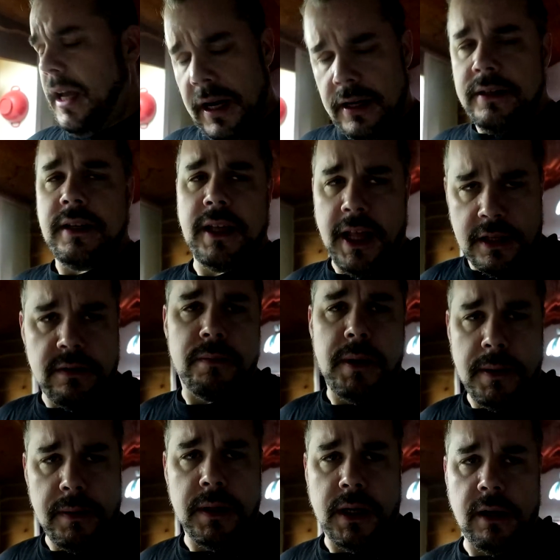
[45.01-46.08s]
I guarantee that's when
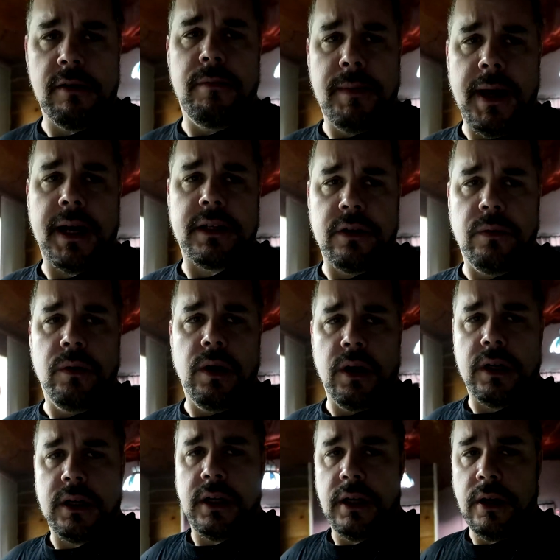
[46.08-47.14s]
people are coming back to
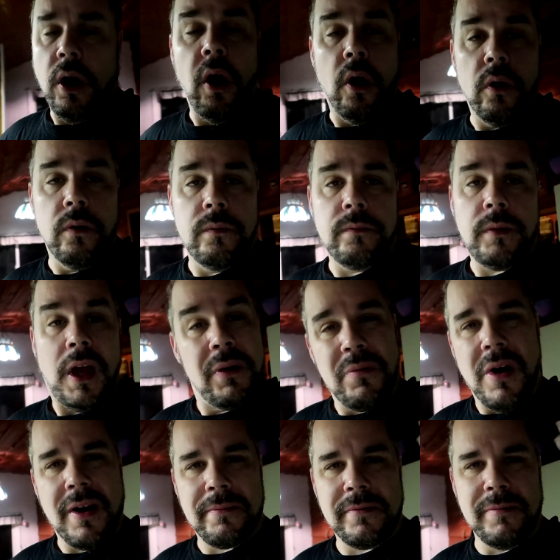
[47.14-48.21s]
work. Oh, and
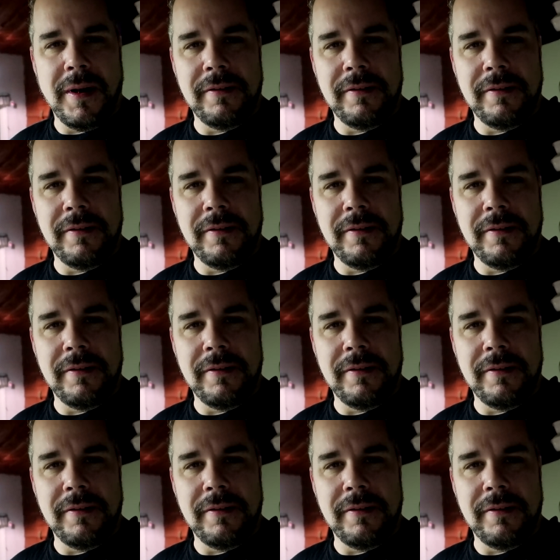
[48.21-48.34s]
welcome to